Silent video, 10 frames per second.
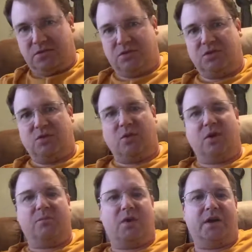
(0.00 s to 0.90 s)
our
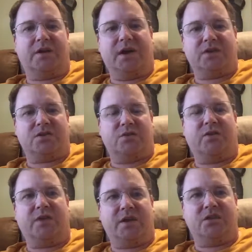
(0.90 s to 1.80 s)
broadcast so that they
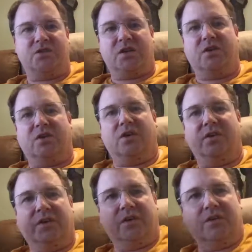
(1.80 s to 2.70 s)
can share it on
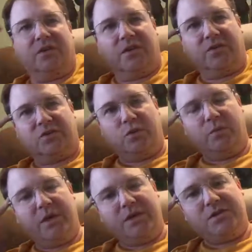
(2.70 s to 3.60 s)
their school
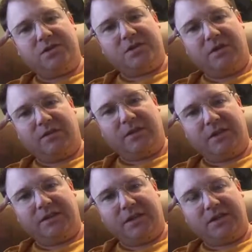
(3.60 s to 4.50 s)
pages and everything like
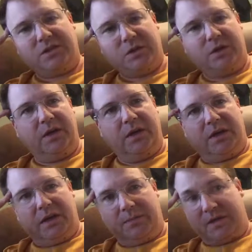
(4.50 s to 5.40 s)
that." So it
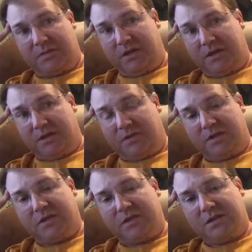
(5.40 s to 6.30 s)
makes a big difference.
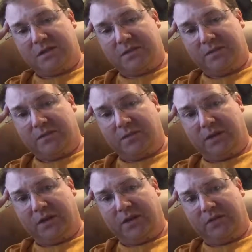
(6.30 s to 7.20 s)
It really
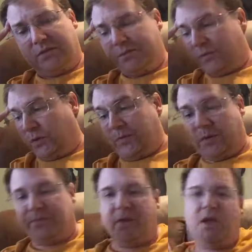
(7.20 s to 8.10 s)
does. So anyway,
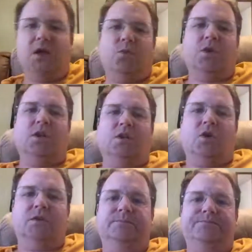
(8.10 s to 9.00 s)
went a little long.
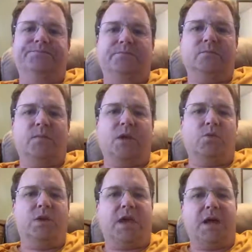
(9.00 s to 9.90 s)

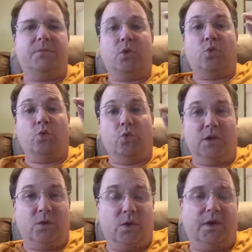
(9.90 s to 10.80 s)
Recap really
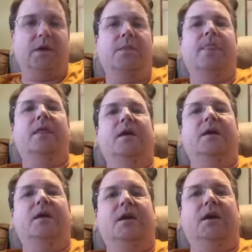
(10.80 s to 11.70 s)
quick.
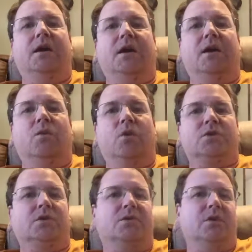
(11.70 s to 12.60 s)
Warsaw
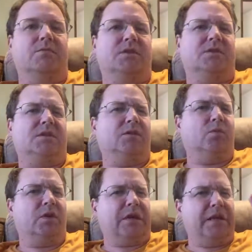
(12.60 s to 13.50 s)
Tournament, we're going
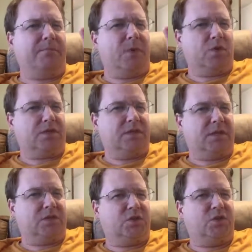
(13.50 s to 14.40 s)
to get most of that
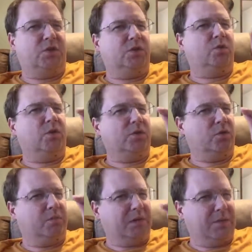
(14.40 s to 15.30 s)
to you. We're going to do
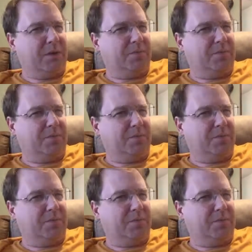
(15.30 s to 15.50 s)
play-by-play